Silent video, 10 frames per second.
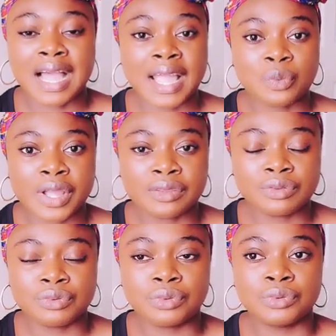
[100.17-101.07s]
I
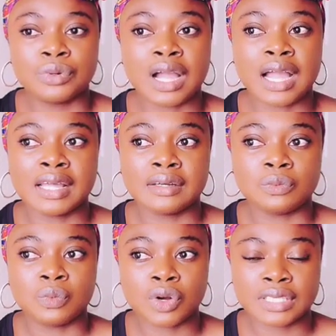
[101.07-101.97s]
went through
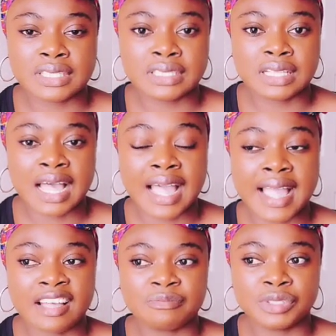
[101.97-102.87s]
and what I
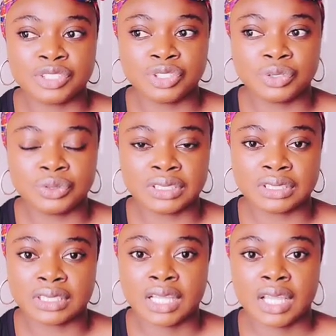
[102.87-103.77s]
have been
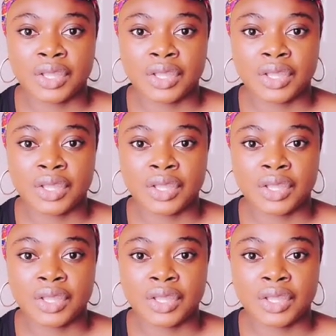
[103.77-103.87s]
using.